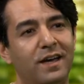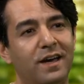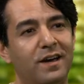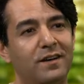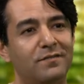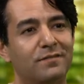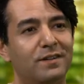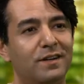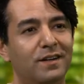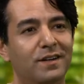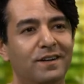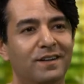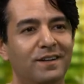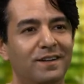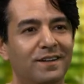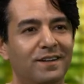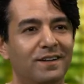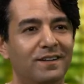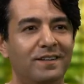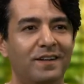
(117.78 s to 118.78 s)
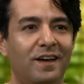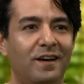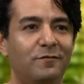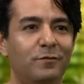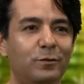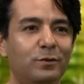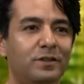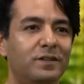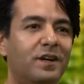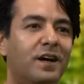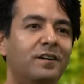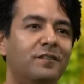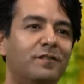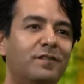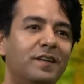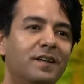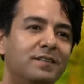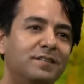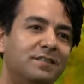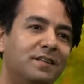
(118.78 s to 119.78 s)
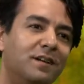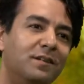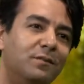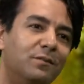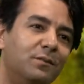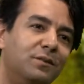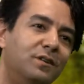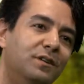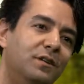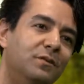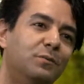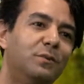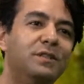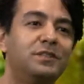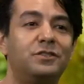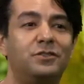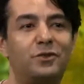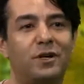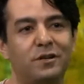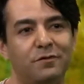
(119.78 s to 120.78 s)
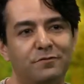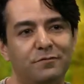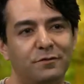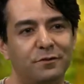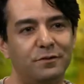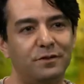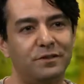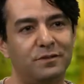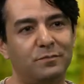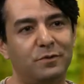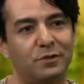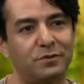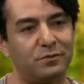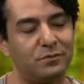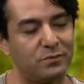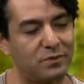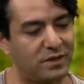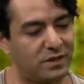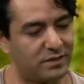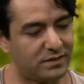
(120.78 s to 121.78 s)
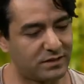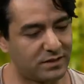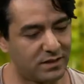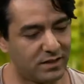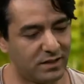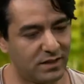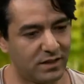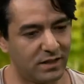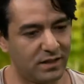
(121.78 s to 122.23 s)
and they have all the kind of things that we strive for in the modern world.